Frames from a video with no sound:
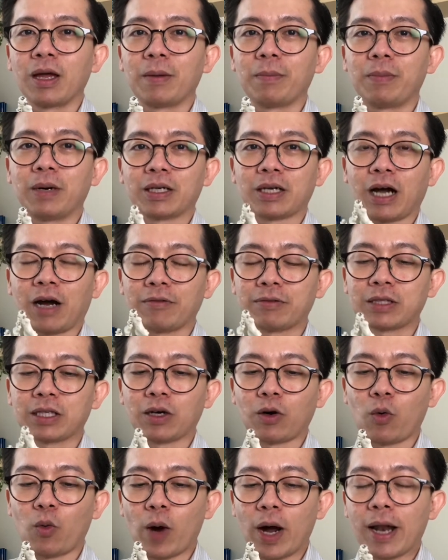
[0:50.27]
but after
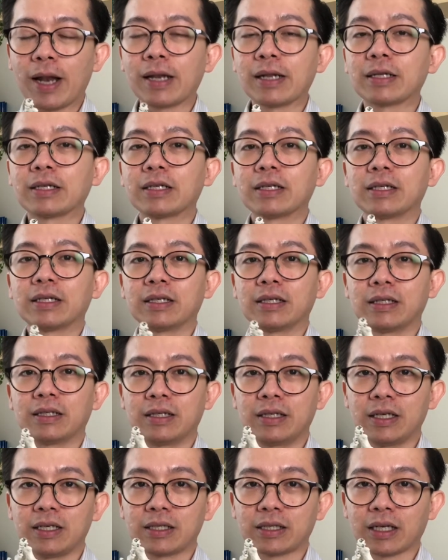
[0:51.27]
a while,
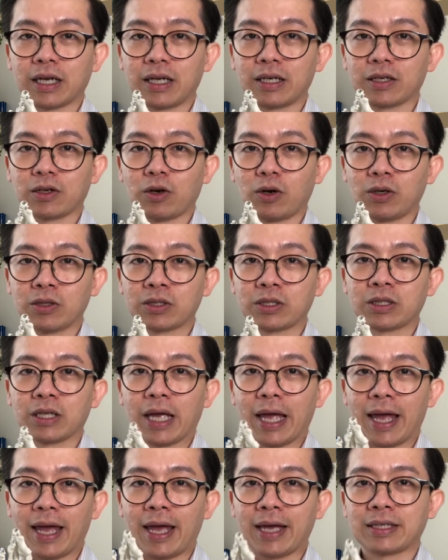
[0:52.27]
this can cause
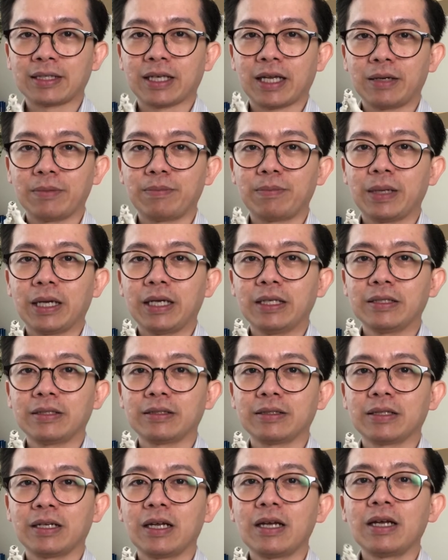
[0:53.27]
aches and pain,
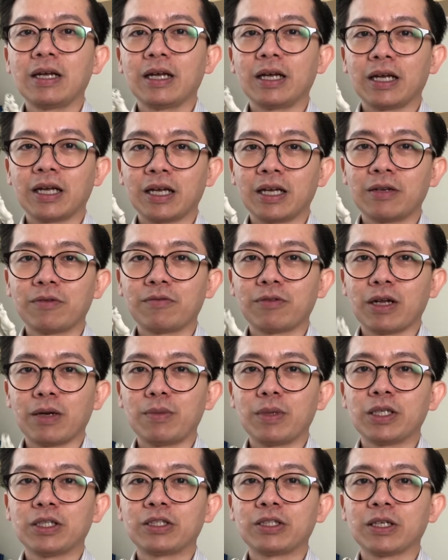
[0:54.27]

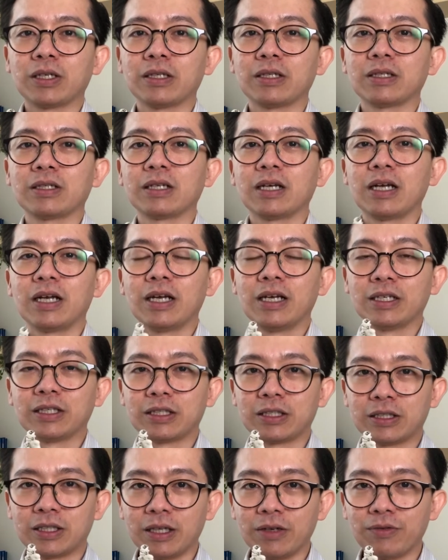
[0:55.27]
inflammation,
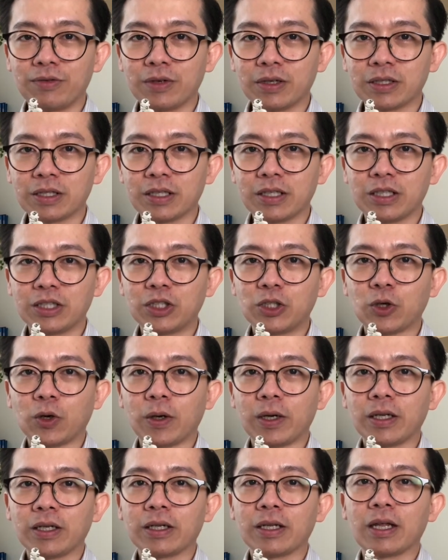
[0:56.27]
stiffness in the
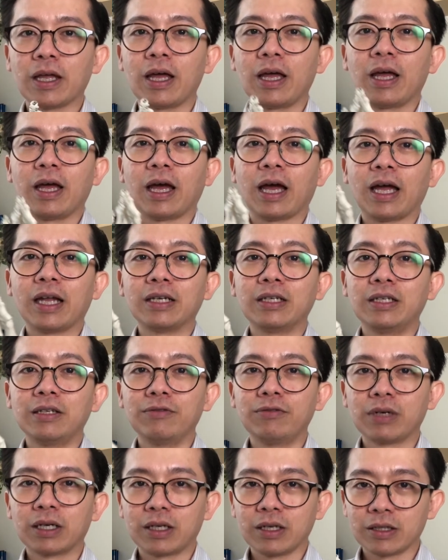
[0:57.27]
joint, and
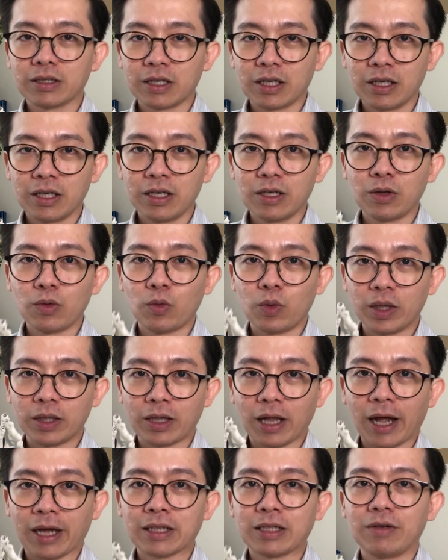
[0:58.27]
difficulty with
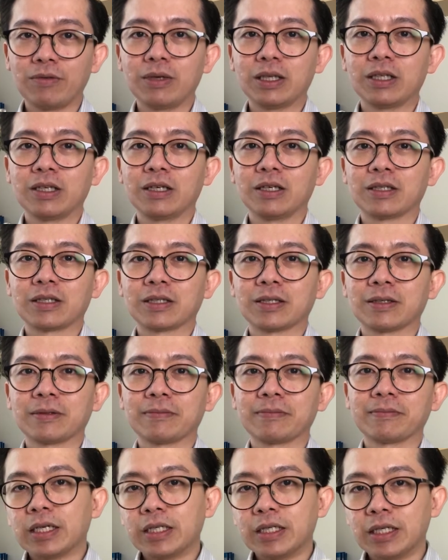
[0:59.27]
activities.
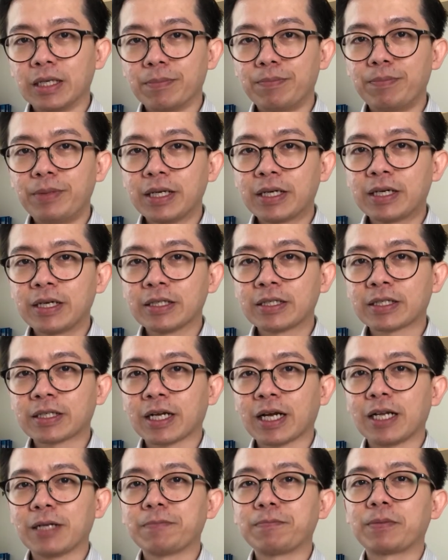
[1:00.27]
The biggest
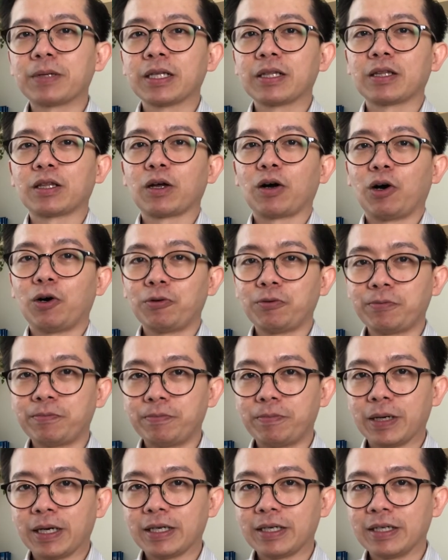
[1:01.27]
culprit of
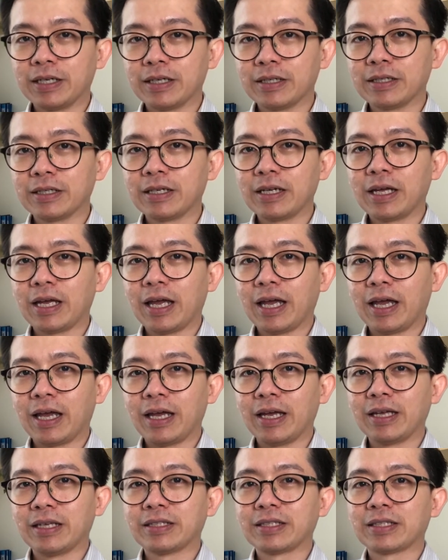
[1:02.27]
bunion
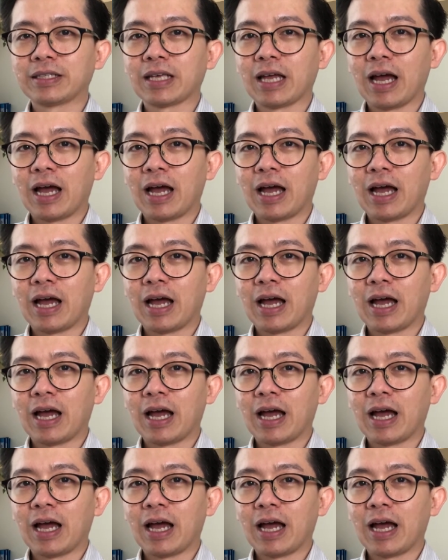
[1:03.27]
is